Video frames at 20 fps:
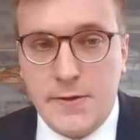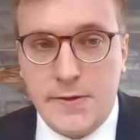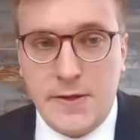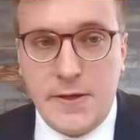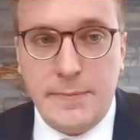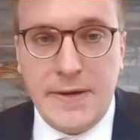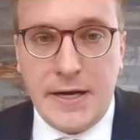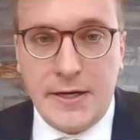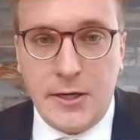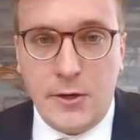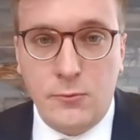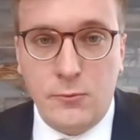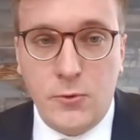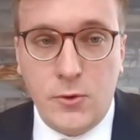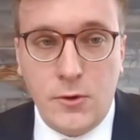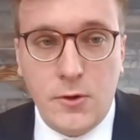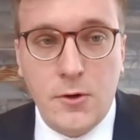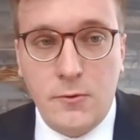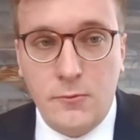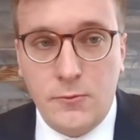you know, the impact on
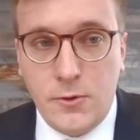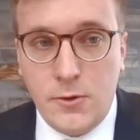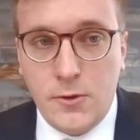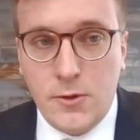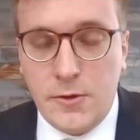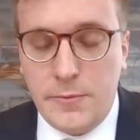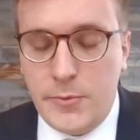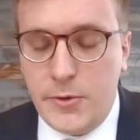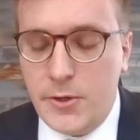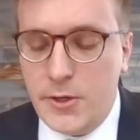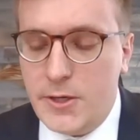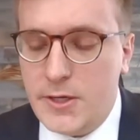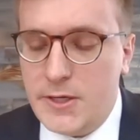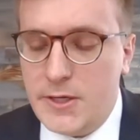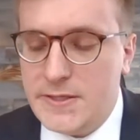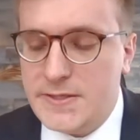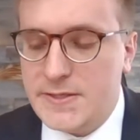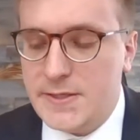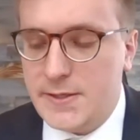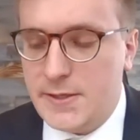rural
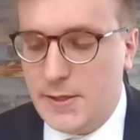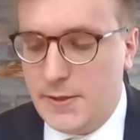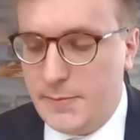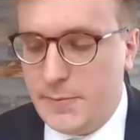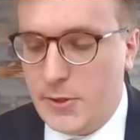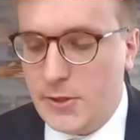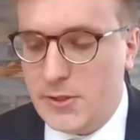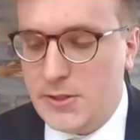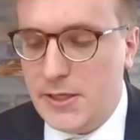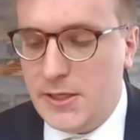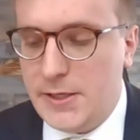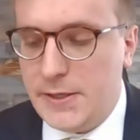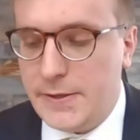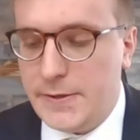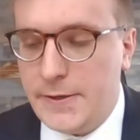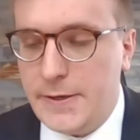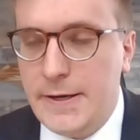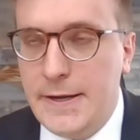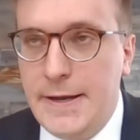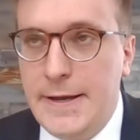communities in
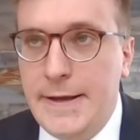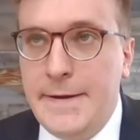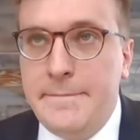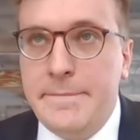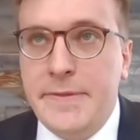particular.